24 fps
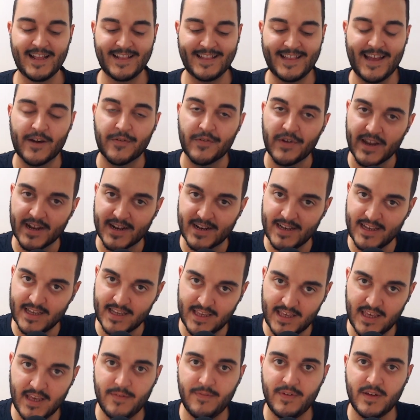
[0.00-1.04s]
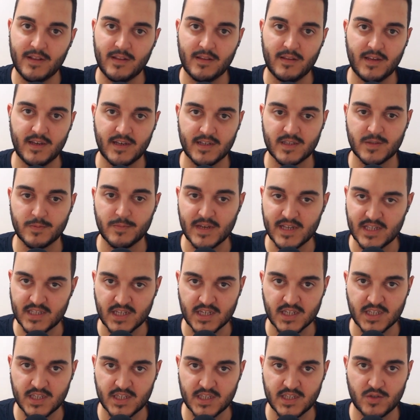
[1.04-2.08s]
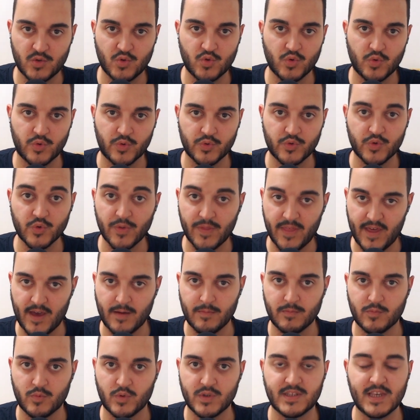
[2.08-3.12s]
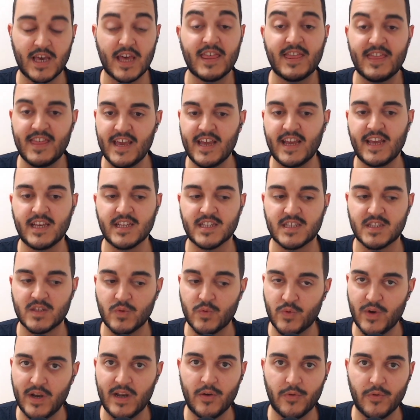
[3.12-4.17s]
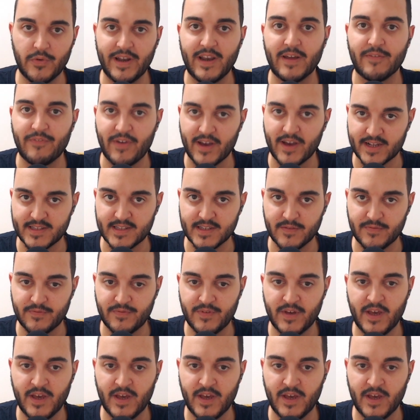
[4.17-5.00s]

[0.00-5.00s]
directly giving this message to them, which I think is really, really effective.